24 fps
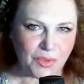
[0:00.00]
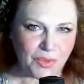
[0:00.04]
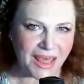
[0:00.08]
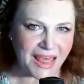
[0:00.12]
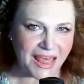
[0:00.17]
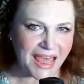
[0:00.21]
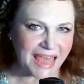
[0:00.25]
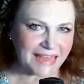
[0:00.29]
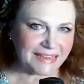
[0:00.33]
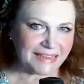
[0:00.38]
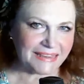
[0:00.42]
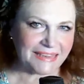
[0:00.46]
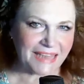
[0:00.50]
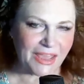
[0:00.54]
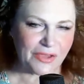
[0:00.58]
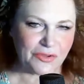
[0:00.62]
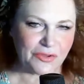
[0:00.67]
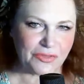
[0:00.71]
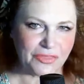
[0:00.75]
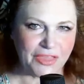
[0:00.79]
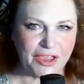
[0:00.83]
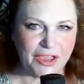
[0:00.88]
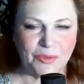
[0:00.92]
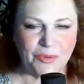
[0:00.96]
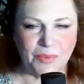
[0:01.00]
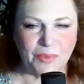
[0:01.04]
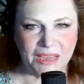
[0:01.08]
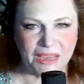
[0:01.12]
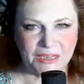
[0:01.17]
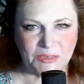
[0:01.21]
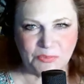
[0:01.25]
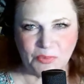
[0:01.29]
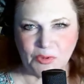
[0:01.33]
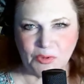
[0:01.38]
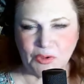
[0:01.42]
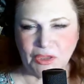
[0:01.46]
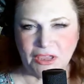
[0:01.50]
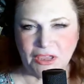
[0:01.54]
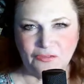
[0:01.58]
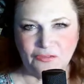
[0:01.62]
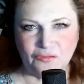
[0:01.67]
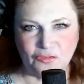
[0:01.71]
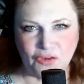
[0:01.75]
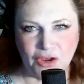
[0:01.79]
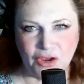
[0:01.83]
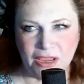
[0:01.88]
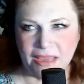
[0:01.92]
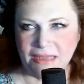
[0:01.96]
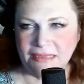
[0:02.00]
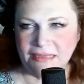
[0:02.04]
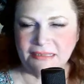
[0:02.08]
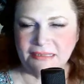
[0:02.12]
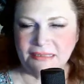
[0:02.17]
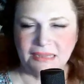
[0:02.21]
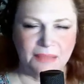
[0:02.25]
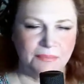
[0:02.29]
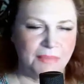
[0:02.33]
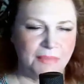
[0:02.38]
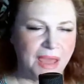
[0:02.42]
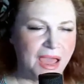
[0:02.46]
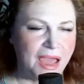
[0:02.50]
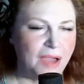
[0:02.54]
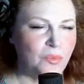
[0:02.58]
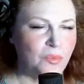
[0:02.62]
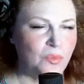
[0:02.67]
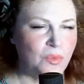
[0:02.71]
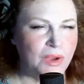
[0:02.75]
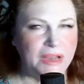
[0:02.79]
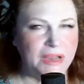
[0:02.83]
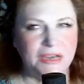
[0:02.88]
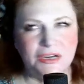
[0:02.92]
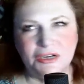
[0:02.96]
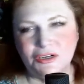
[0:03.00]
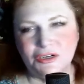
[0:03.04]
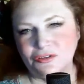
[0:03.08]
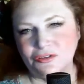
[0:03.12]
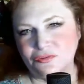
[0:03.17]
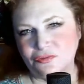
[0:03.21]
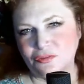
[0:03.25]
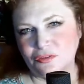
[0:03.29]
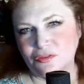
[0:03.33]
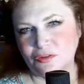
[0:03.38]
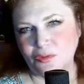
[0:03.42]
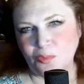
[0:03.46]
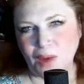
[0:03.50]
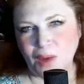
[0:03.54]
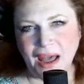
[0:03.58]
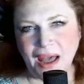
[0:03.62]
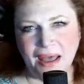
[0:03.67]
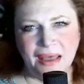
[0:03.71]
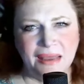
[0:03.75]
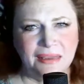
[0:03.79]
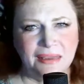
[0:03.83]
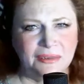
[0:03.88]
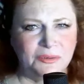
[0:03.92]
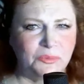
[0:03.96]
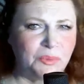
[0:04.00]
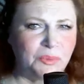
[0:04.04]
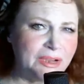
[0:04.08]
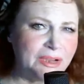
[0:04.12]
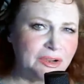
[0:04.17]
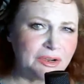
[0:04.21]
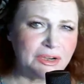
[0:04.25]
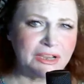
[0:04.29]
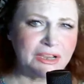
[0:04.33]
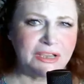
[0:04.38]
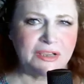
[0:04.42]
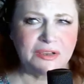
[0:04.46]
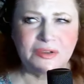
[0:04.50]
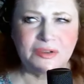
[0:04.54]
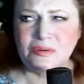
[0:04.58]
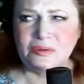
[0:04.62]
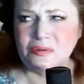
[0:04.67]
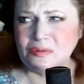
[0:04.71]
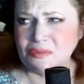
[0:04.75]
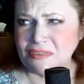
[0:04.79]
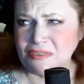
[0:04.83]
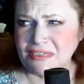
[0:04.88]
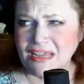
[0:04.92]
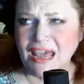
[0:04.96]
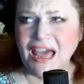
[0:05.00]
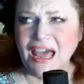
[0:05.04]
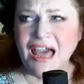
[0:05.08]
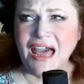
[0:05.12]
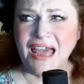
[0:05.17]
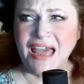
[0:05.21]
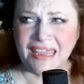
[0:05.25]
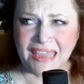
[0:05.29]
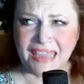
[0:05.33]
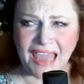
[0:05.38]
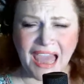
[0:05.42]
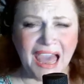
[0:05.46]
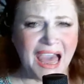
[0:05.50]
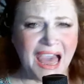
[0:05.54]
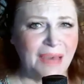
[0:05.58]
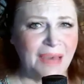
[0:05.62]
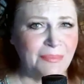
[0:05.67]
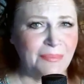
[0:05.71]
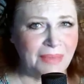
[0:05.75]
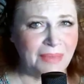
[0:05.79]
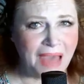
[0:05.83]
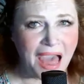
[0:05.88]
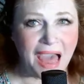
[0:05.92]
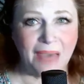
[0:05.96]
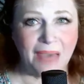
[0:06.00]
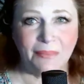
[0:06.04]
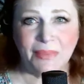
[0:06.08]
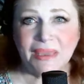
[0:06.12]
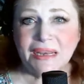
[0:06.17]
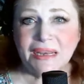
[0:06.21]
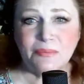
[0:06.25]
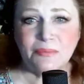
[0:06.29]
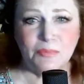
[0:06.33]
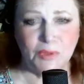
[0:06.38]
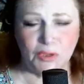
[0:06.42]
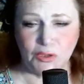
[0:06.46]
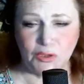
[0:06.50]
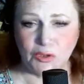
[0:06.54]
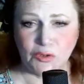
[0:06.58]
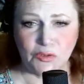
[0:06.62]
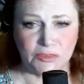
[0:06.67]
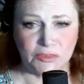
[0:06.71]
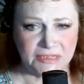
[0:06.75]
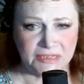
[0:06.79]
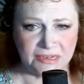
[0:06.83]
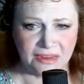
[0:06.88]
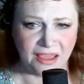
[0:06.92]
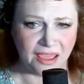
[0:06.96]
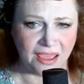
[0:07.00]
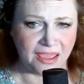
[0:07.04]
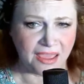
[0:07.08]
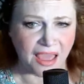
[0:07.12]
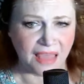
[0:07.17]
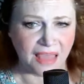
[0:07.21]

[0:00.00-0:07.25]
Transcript: Well, hello there, my spooky friends and my wonderful wild weirdos. Yeah, I'm I'm in a mood today.